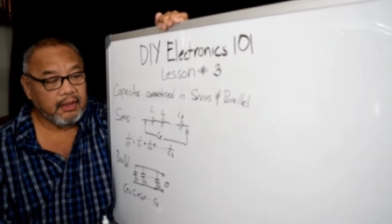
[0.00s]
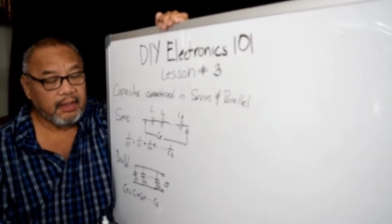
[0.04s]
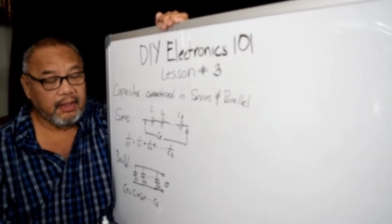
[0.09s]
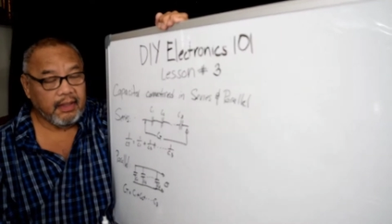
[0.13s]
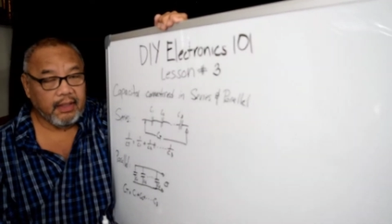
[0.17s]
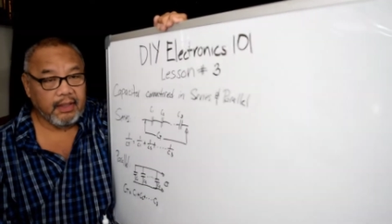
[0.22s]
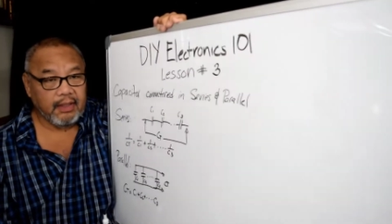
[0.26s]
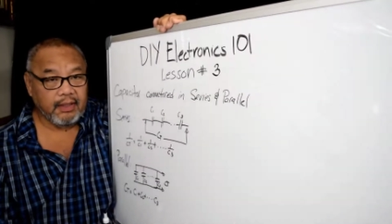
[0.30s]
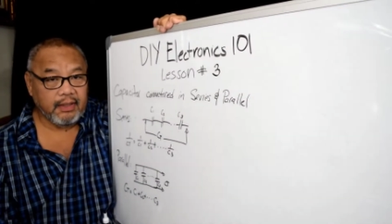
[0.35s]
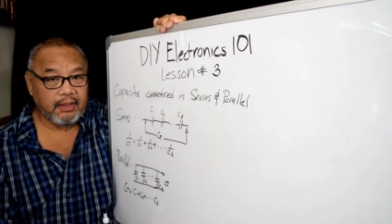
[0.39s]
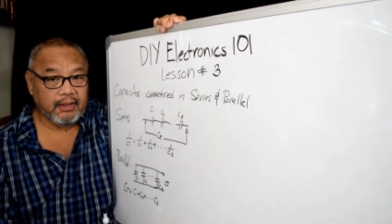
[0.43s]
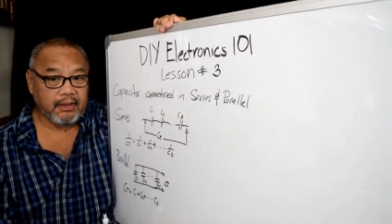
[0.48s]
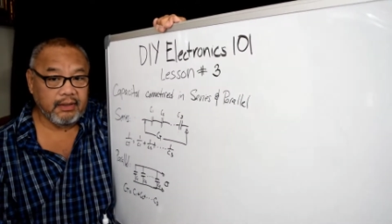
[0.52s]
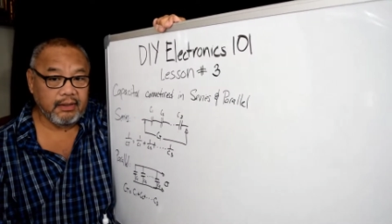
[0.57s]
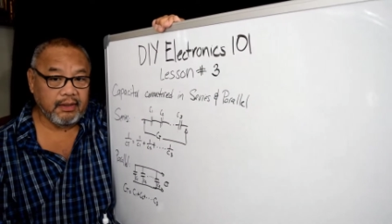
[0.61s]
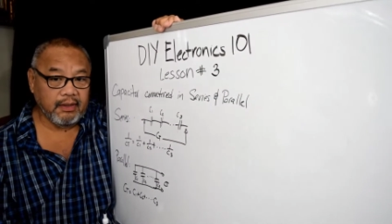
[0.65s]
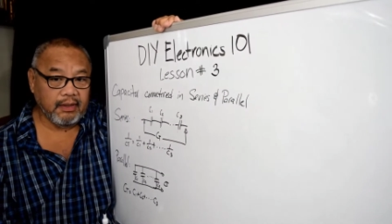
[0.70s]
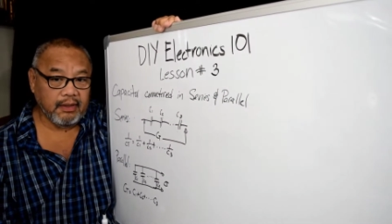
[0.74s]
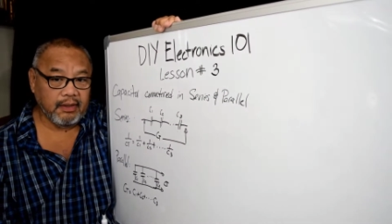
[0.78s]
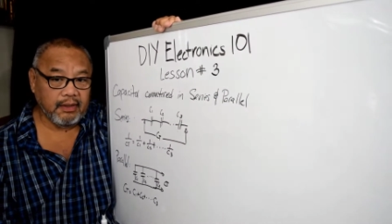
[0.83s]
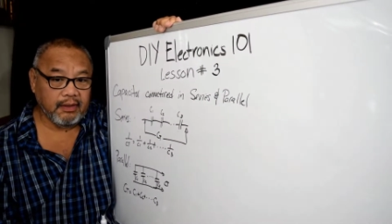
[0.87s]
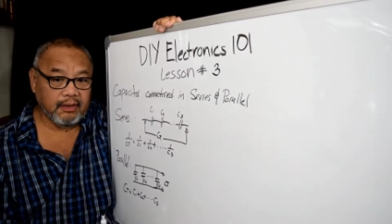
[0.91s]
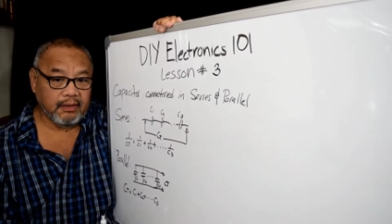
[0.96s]
And
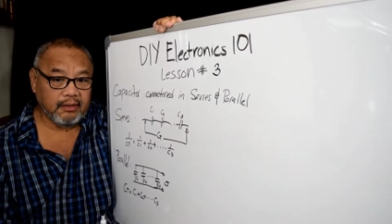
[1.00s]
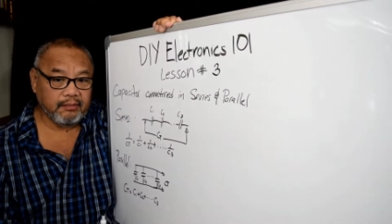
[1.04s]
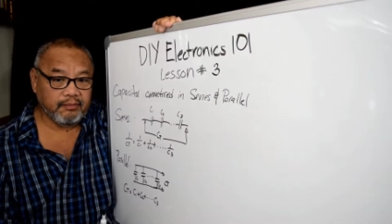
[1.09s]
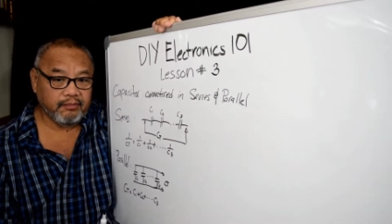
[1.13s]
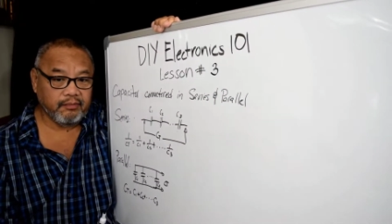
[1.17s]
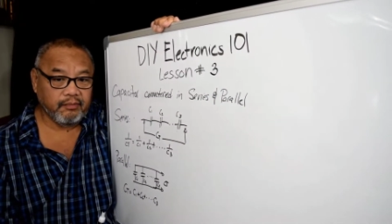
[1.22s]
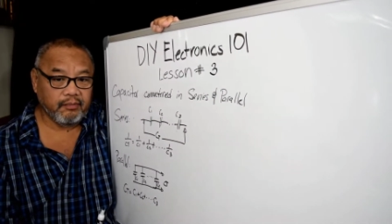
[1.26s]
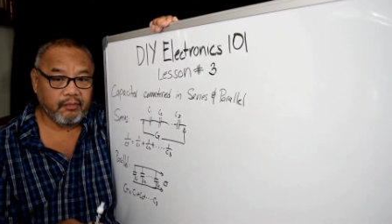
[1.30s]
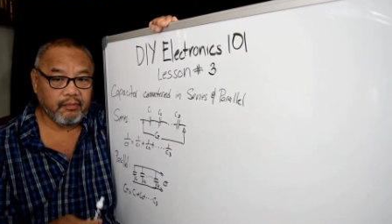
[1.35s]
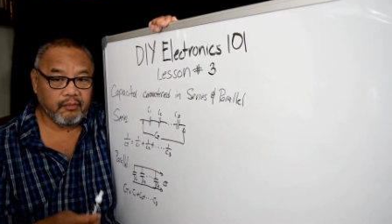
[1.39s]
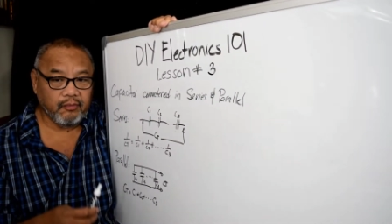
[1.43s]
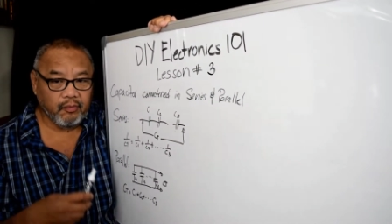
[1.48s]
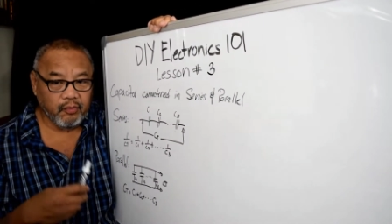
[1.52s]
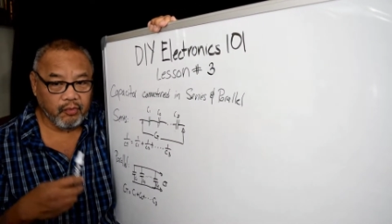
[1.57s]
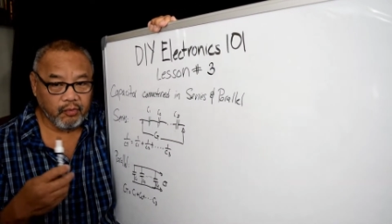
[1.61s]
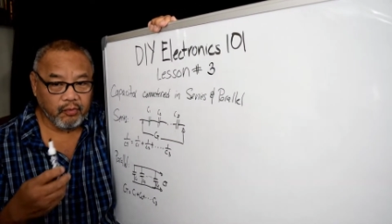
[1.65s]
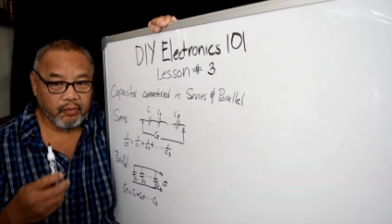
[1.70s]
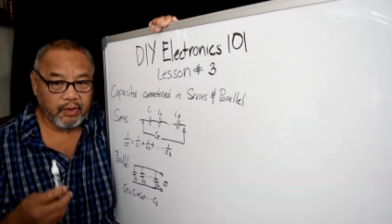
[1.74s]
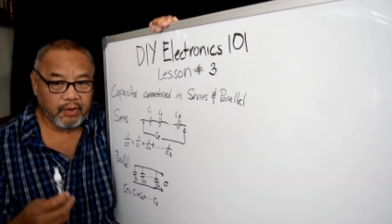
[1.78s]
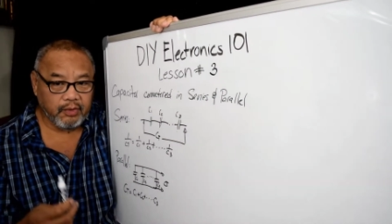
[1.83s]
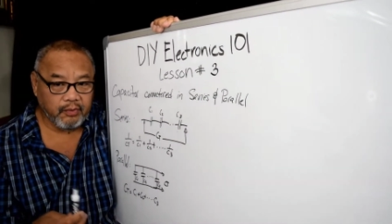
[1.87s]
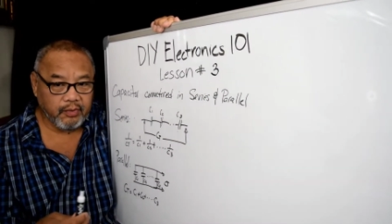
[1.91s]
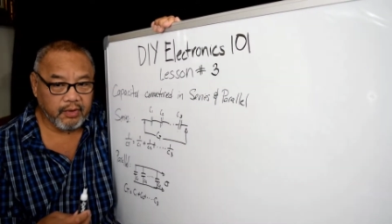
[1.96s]

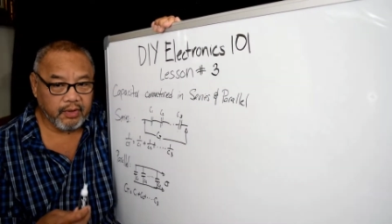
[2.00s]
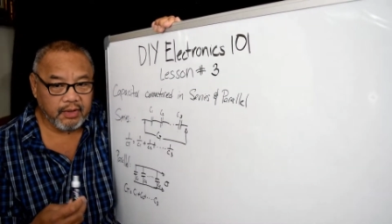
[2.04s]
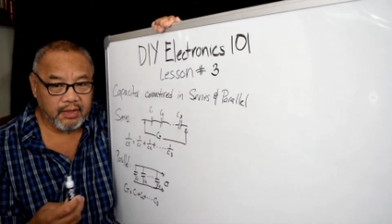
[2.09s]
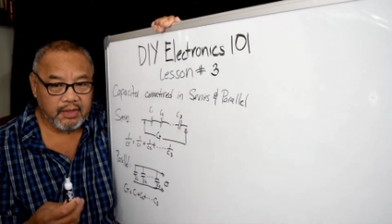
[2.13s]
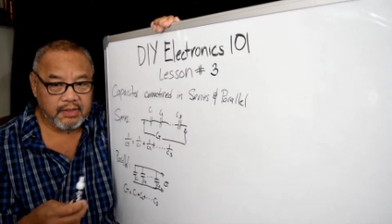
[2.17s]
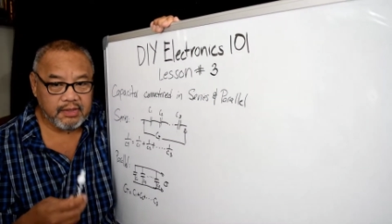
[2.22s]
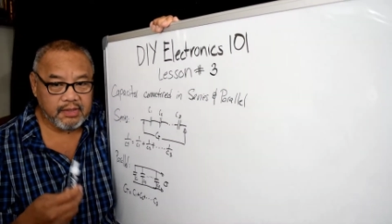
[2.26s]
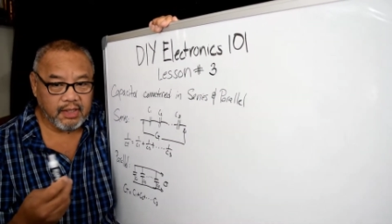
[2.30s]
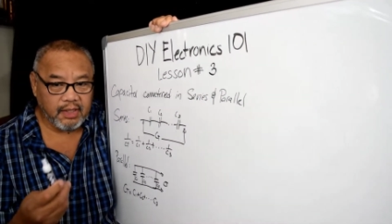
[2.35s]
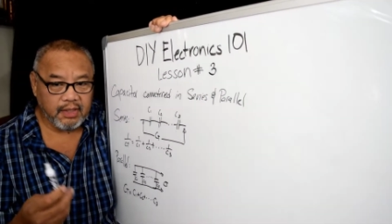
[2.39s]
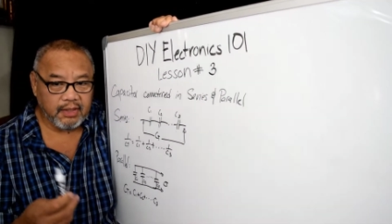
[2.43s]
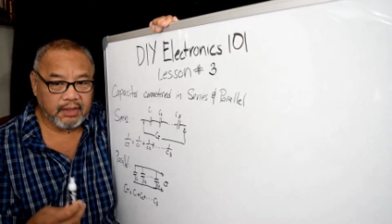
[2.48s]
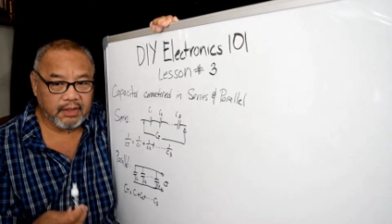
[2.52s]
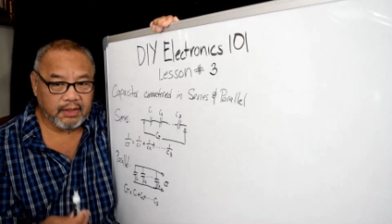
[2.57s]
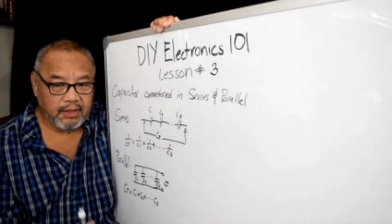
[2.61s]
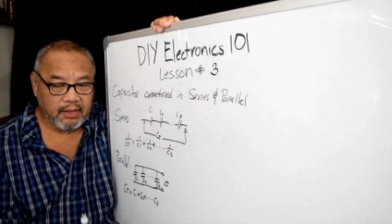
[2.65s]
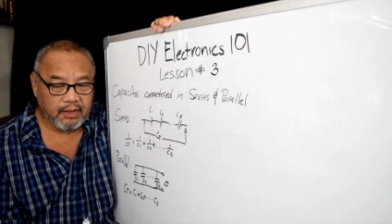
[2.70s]
when we're designing